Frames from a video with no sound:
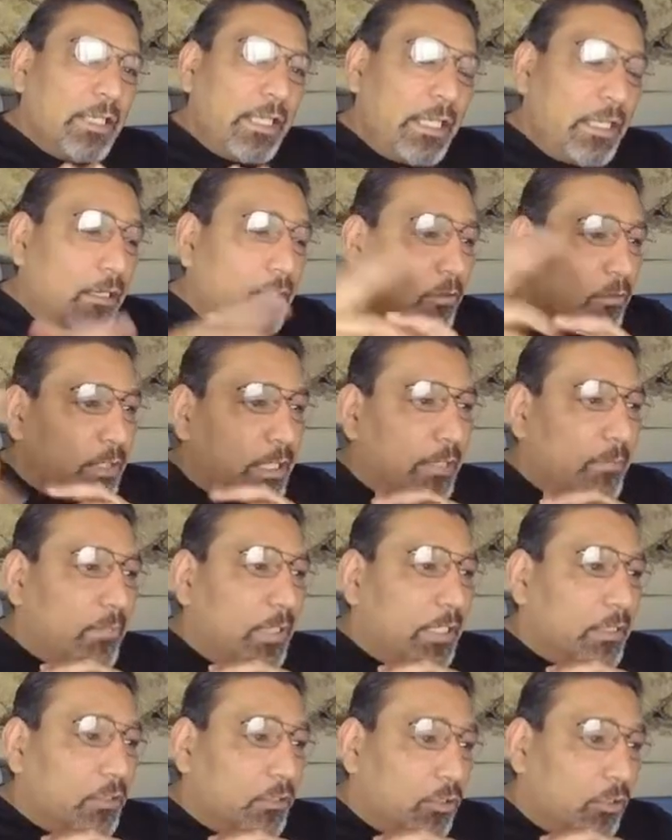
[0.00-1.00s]
And okay,
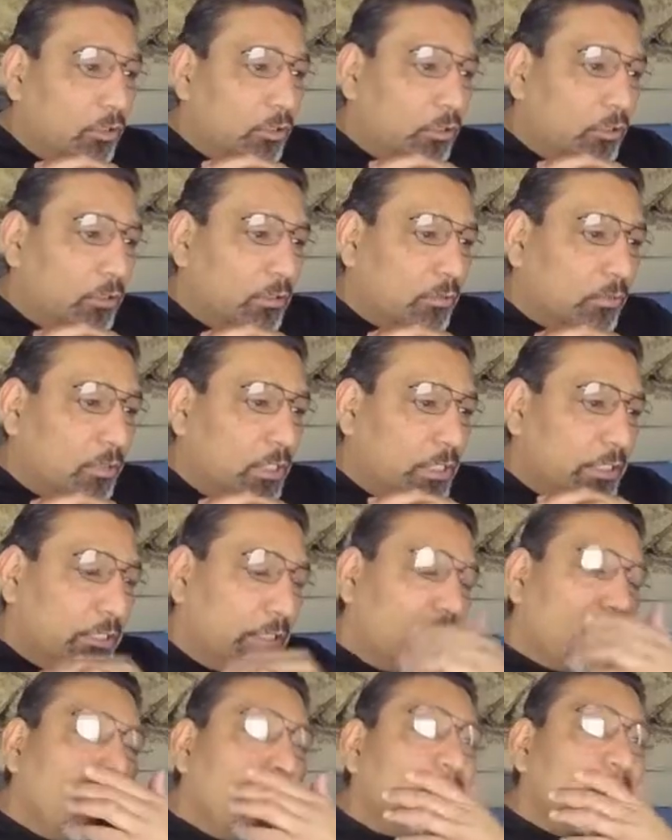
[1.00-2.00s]
my third
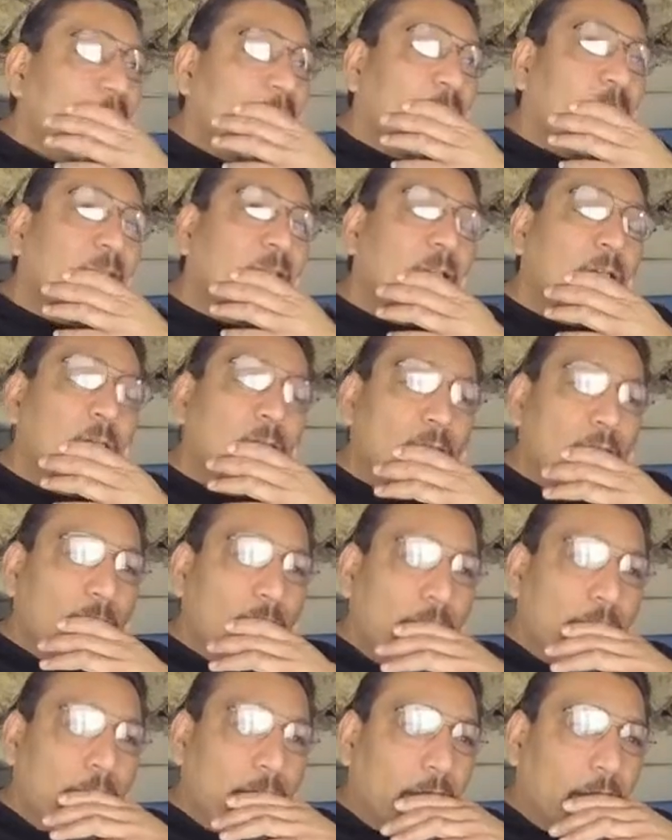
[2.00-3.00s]
question. What the hell was
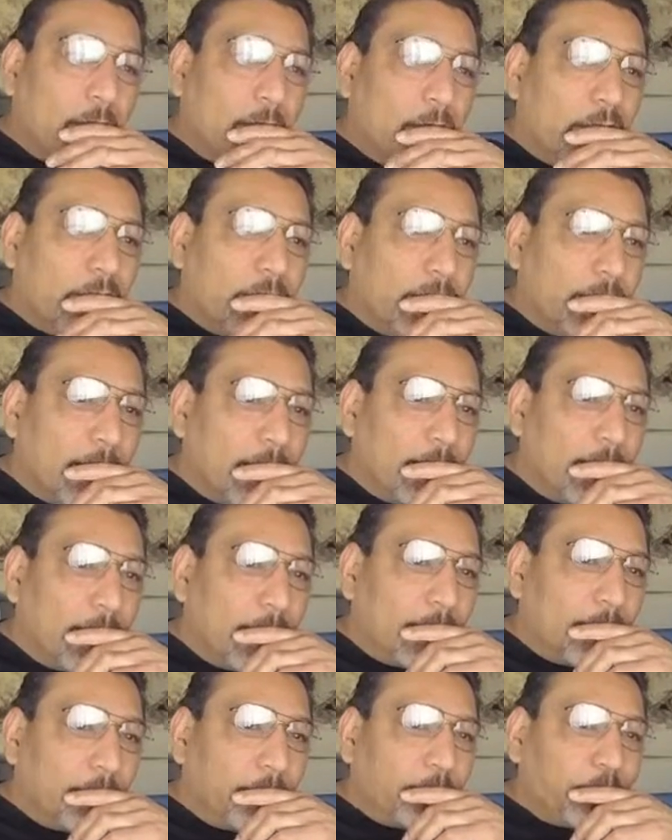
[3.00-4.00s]
my third question? Hold on.